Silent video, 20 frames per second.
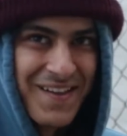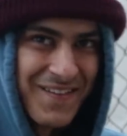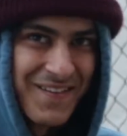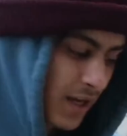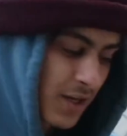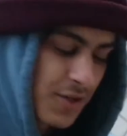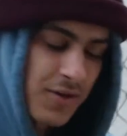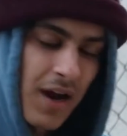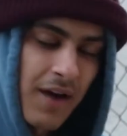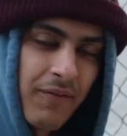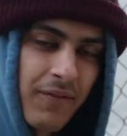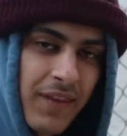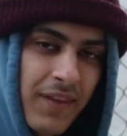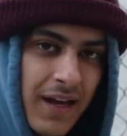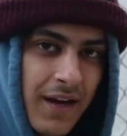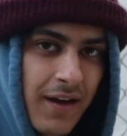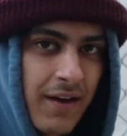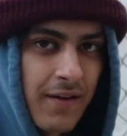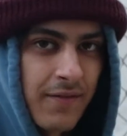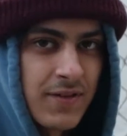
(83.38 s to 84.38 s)
He traveled the
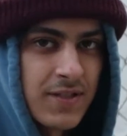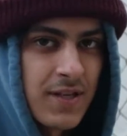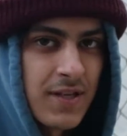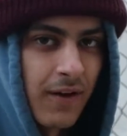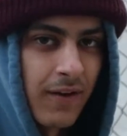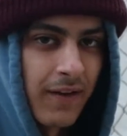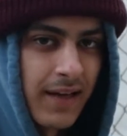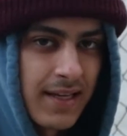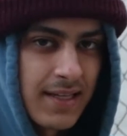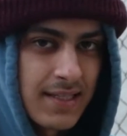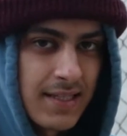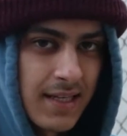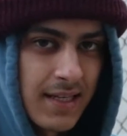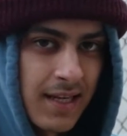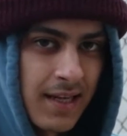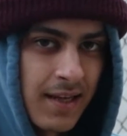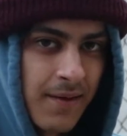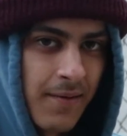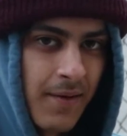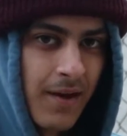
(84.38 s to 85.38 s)
area of Salt Lake
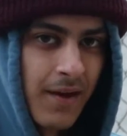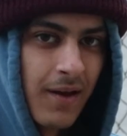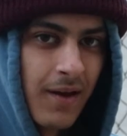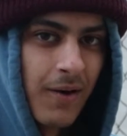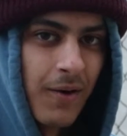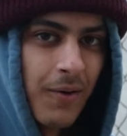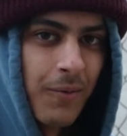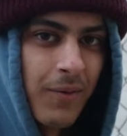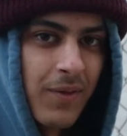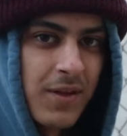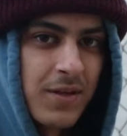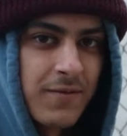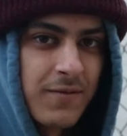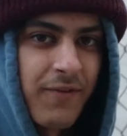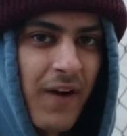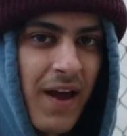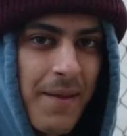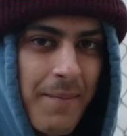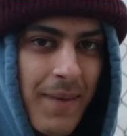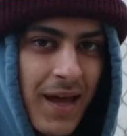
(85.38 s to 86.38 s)
City with his
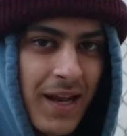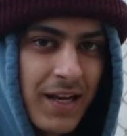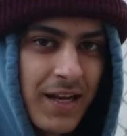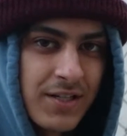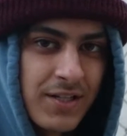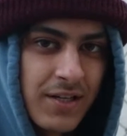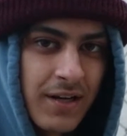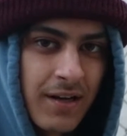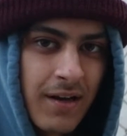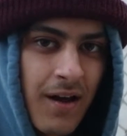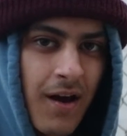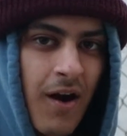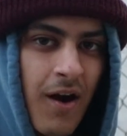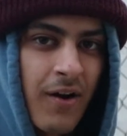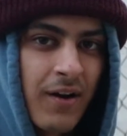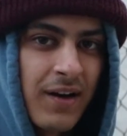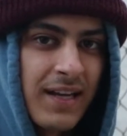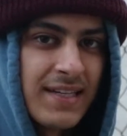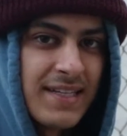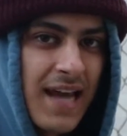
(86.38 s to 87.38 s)
fight manager,
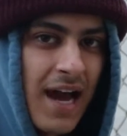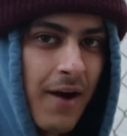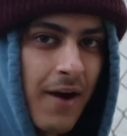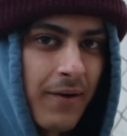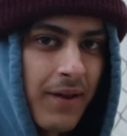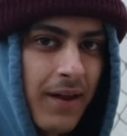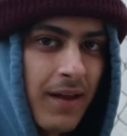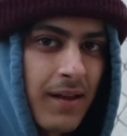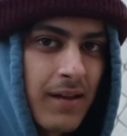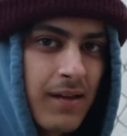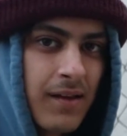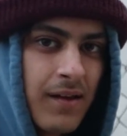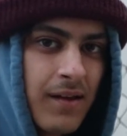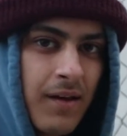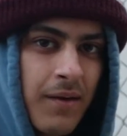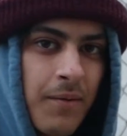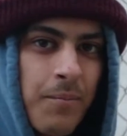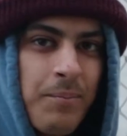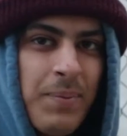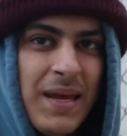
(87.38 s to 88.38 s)
Hardy Downey,
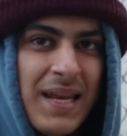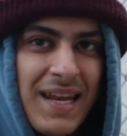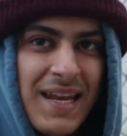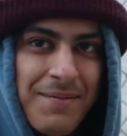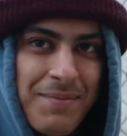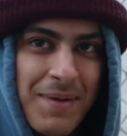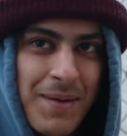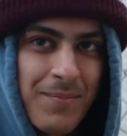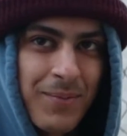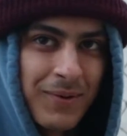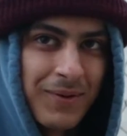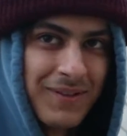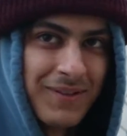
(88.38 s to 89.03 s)
beating people.